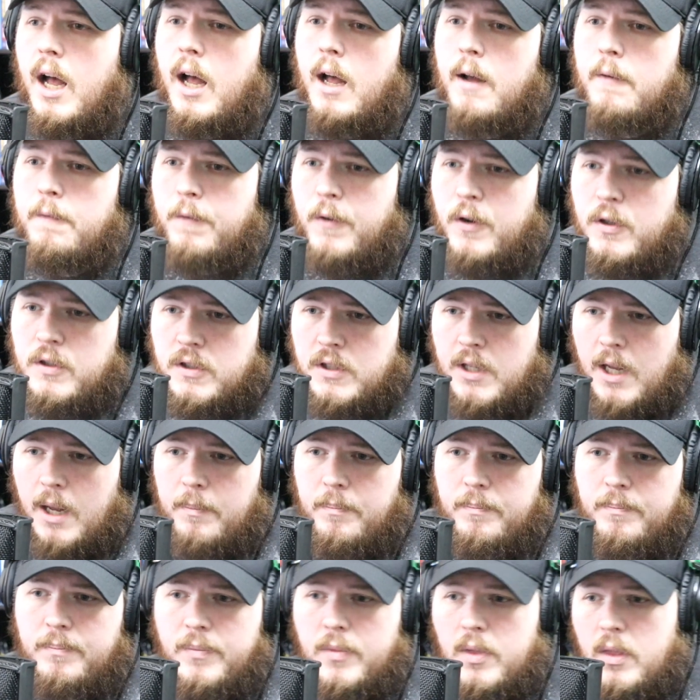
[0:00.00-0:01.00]
first
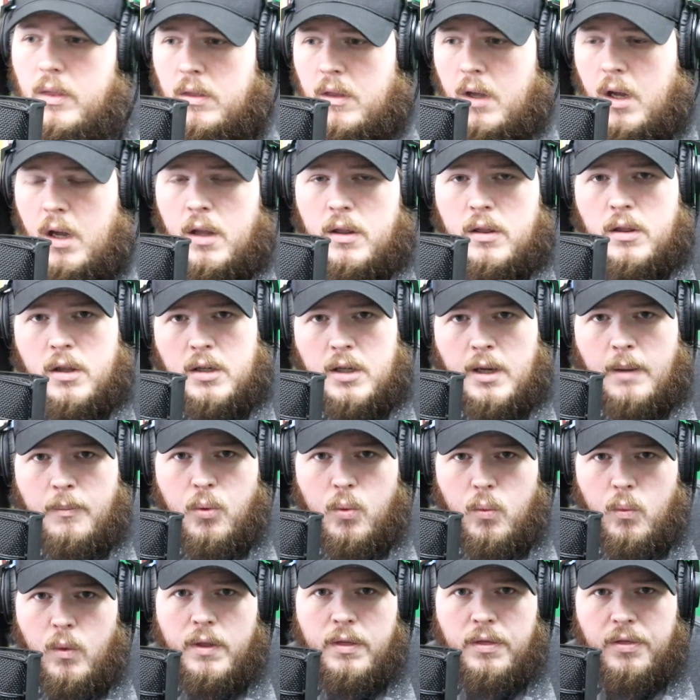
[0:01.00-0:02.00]
up, the
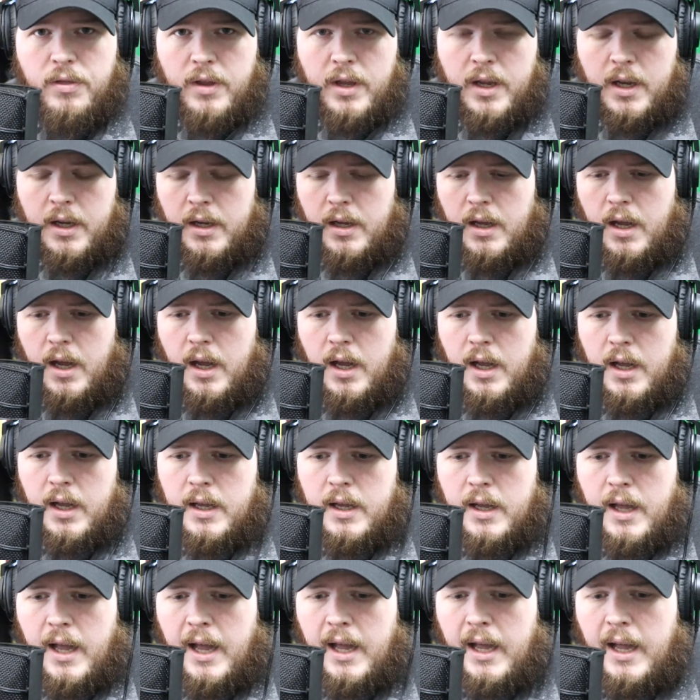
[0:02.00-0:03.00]
number one thing,
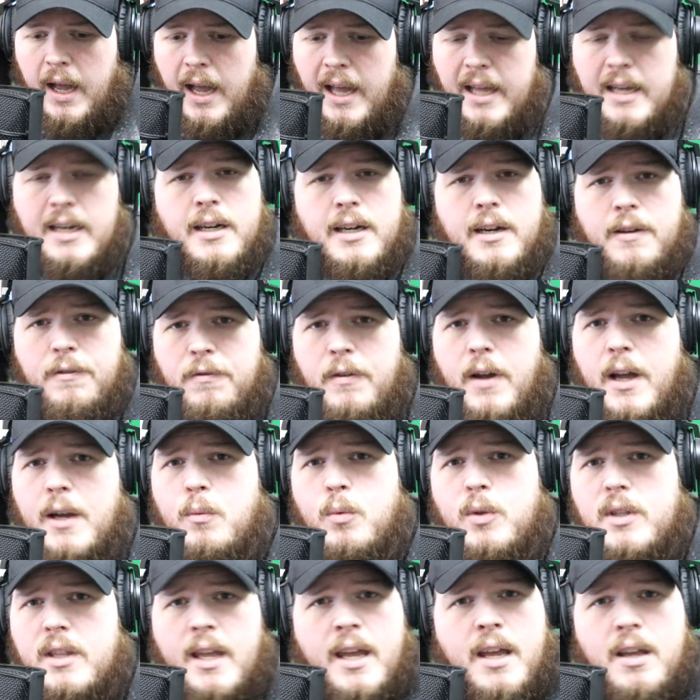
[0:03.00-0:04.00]
I had to define
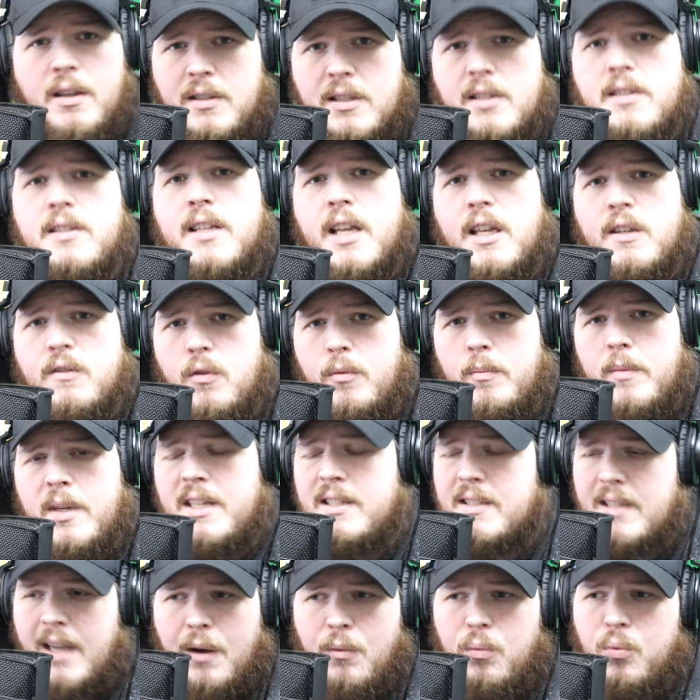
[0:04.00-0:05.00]
what the hell successful
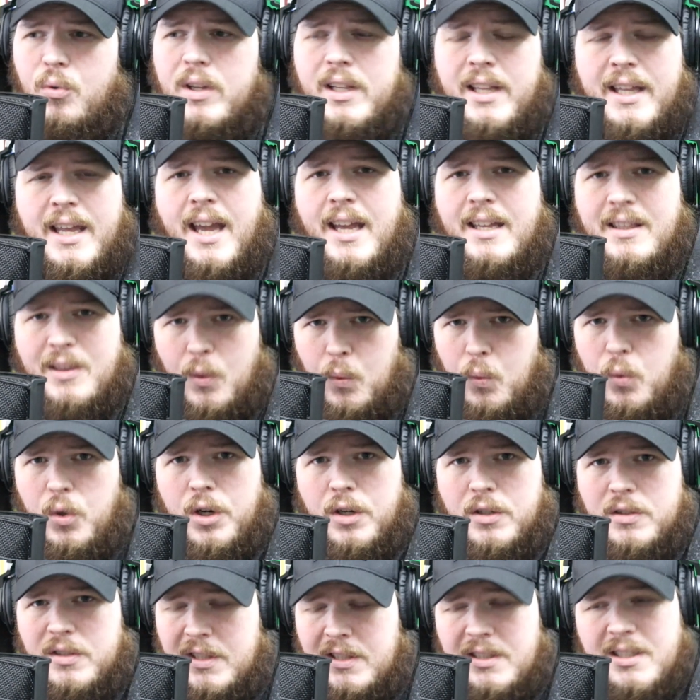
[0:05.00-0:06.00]
means. I really hate the
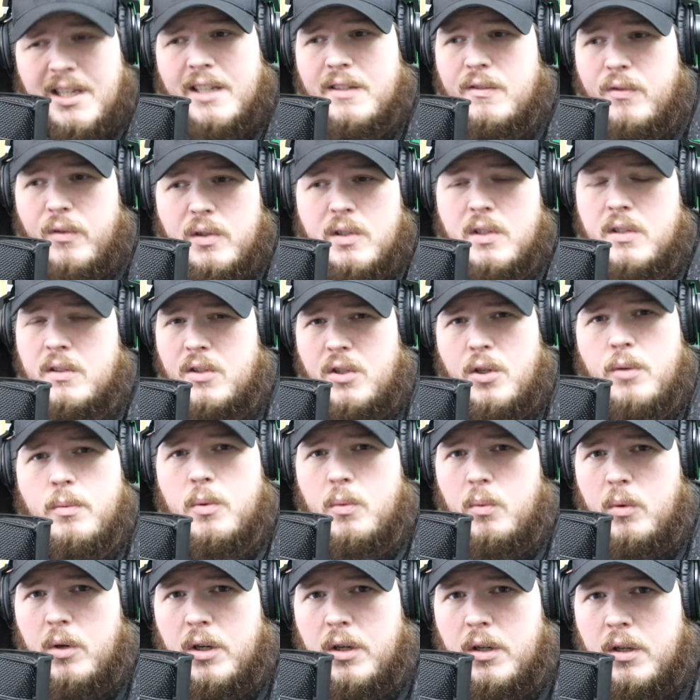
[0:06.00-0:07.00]
word. Successful is a
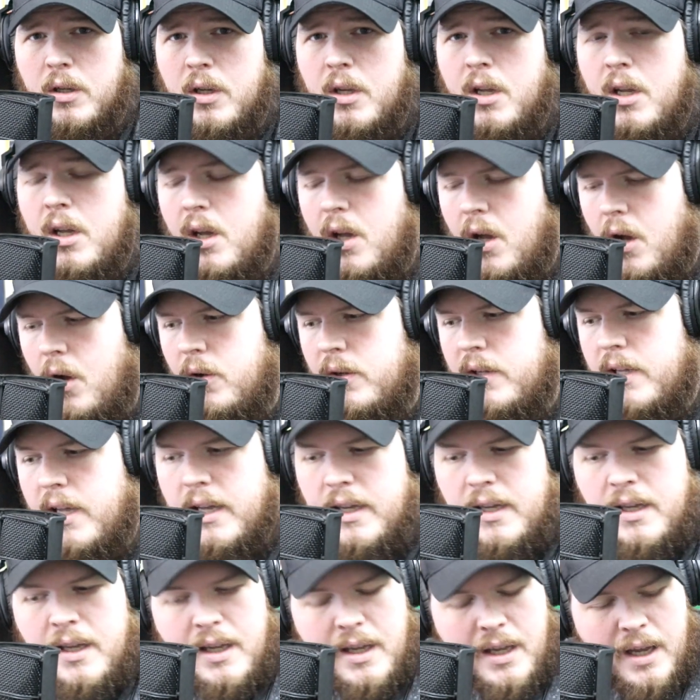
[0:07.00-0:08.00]
stupid word.
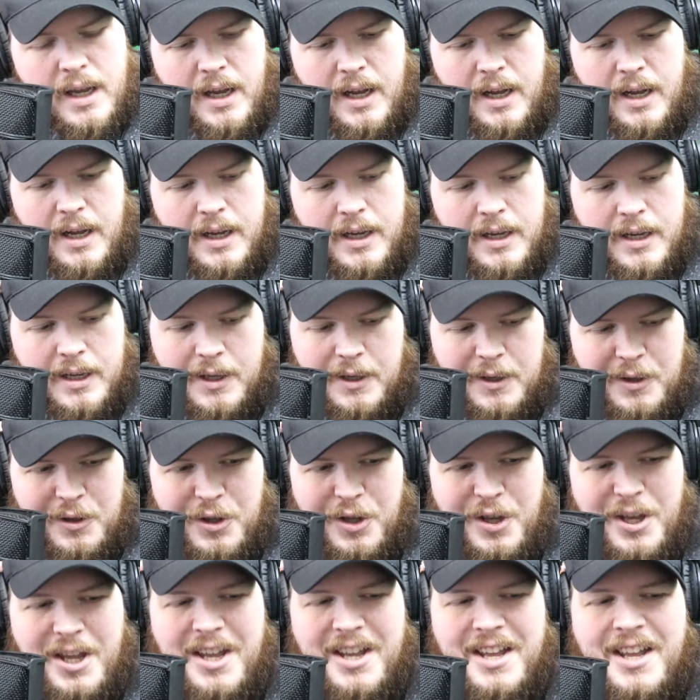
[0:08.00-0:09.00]
Okay,
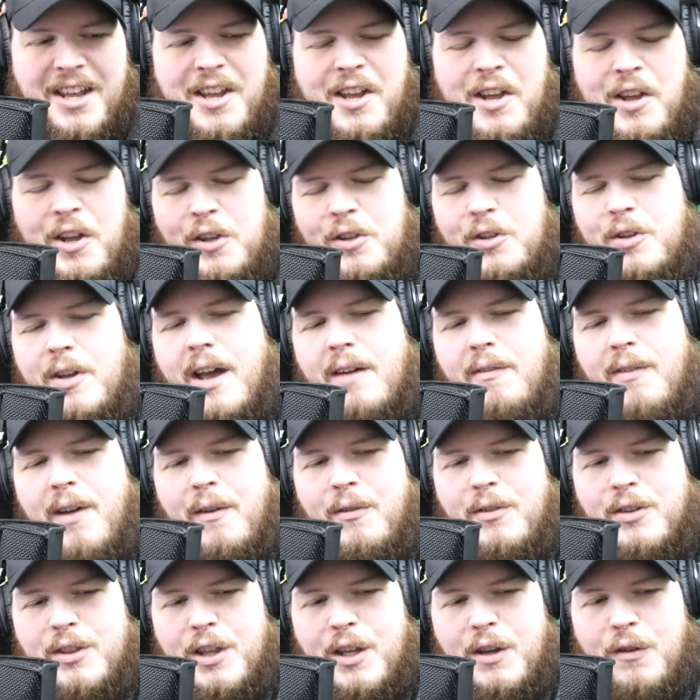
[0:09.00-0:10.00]
you have
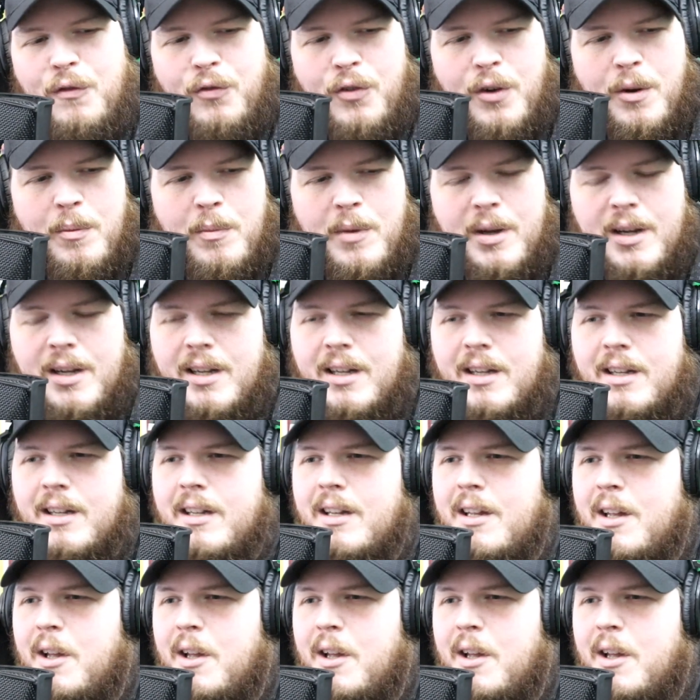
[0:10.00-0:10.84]
everything from